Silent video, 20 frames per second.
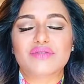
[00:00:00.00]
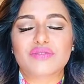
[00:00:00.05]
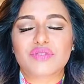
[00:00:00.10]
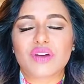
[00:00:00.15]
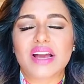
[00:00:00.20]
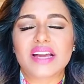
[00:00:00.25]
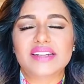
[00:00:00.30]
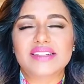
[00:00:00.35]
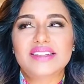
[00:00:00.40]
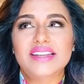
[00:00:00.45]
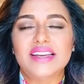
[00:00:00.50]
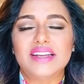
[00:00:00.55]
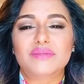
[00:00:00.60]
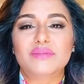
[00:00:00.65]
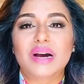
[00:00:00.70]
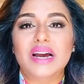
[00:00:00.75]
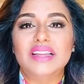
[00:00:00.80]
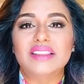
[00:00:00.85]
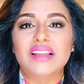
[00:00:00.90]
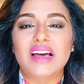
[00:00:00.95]
a friend in
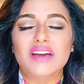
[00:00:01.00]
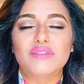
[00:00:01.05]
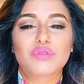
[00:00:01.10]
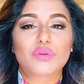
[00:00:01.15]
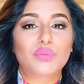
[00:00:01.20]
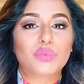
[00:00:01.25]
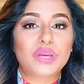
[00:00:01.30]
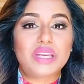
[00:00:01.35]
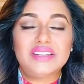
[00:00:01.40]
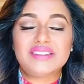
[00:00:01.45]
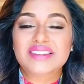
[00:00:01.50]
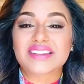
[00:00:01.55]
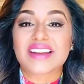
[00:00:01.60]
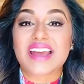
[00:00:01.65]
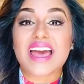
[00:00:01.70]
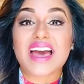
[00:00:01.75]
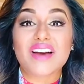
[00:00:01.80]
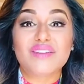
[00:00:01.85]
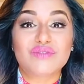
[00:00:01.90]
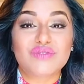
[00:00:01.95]
my life where we
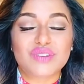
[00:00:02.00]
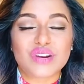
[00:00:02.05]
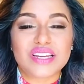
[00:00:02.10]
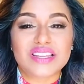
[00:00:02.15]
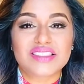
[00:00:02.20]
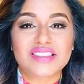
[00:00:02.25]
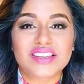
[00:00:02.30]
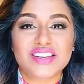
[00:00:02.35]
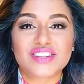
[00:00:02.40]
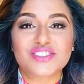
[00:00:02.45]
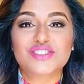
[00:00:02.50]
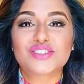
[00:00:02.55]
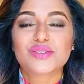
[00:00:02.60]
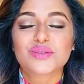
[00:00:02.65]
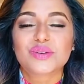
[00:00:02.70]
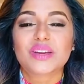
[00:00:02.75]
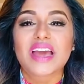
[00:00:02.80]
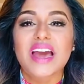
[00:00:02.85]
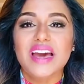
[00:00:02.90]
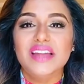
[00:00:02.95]
did everything
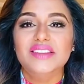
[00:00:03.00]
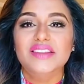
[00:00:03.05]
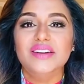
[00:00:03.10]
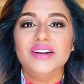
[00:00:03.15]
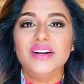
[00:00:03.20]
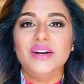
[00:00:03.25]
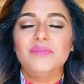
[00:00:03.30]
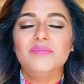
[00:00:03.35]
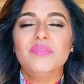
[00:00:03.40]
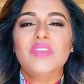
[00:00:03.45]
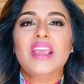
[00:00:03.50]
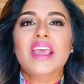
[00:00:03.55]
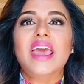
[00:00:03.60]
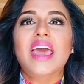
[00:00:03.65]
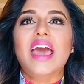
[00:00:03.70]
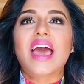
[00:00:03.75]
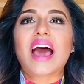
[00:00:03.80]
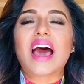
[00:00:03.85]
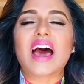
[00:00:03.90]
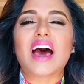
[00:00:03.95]
together.
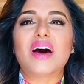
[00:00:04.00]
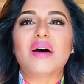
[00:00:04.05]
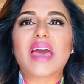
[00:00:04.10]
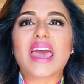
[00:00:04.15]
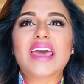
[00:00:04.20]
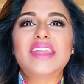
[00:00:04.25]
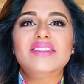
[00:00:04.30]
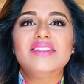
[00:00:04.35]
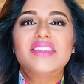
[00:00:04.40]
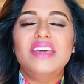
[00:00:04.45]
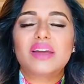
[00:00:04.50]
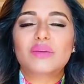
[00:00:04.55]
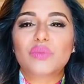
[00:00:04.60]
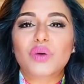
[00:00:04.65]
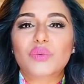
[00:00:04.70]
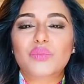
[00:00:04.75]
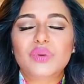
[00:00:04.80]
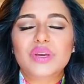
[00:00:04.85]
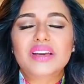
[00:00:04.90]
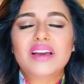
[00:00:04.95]
Uh, and then
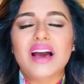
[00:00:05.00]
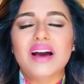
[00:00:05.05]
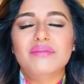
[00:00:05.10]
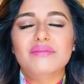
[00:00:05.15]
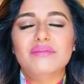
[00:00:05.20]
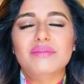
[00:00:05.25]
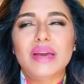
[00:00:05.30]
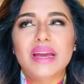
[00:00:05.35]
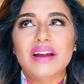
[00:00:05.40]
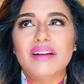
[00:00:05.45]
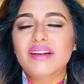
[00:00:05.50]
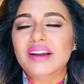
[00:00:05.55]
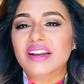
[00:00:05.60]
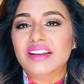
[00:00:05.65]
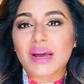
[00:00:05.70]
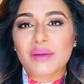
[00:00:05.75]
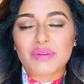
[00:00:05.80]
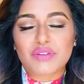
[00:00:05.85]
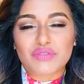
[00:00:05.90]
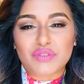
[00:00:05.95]
when we got
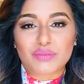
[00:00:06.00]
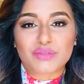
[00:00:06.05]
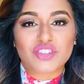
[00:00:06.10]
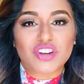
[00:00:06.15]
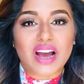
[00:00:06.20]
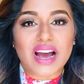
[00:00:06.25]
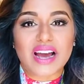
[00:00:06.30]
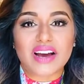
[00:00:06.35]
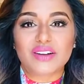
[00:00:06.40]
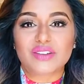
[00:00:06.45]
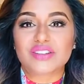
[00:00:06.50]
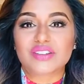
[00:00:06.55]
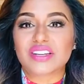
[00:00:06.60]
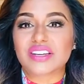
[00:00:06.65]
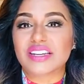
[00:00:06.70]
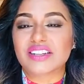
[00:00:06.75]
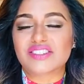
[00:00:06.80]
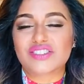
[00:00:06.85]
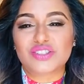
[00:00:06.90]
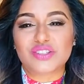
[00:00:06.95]
married, I mean, from
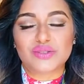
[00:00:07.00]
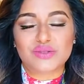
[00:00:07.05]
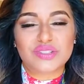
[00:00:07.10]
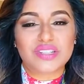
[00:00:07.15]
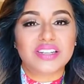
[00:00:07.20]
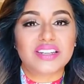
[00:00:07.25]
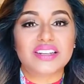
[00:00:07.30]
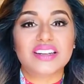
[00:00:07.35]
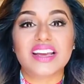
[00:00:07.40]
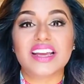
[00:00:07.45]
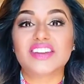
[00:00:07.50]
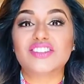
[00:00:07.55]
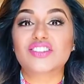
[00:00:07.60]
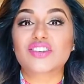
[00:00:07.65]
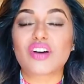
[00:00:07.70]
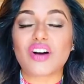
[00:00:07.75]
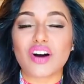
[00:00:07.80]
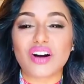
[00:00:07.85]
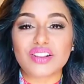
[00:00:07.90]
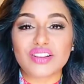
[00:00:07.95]
childhood to teenage,
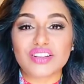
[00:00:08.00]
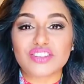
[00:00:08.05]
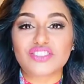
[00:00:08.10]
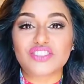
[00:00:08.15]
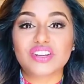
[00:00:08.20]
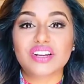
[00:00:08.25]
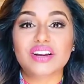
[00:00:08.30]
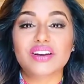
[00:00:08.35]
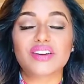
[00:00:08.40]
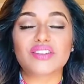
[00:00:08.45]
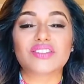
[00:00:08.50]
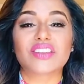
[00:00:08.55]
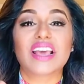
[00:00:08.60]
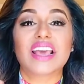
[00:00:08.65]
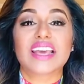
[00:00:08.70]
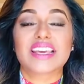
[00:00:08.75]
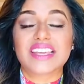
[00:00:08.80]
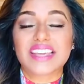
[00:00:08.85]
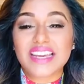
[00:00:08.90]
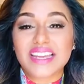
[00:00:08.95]
college years,
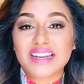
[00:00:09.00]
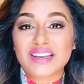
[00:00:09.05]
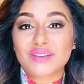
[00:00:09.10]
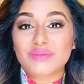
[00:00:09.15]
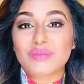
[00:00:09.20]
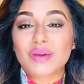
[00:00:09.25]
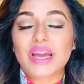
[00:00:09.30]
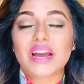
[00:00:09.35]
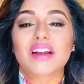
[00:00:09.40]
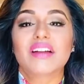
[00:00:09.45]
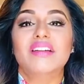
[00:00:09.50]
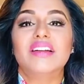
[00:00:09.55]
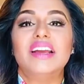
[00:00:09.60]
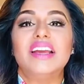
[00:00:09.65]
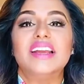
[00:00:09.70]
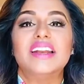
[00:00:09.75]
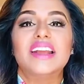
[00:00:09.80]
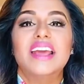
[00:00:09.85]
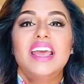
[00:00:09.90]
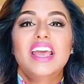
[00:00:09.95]
getting
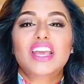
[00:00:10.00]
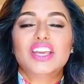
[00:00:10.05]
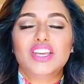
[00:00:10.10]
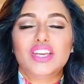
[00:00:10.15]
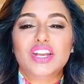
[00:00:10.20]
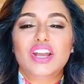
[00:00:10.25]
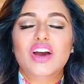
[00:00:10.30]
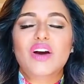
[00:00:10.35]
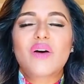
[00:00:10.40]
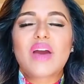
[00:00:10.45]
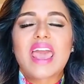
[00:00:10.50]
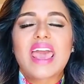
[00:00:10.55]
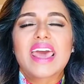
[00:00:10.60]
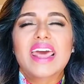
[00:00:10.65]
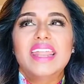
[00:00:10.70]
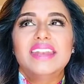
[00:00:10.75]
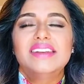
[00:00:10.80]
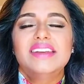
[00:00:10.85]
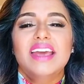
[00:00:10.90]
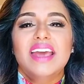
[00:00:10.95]
married, you know,
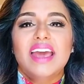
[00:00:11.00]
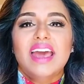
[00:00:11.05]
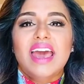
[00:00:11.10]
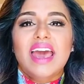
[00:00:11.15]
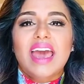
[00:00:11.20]
and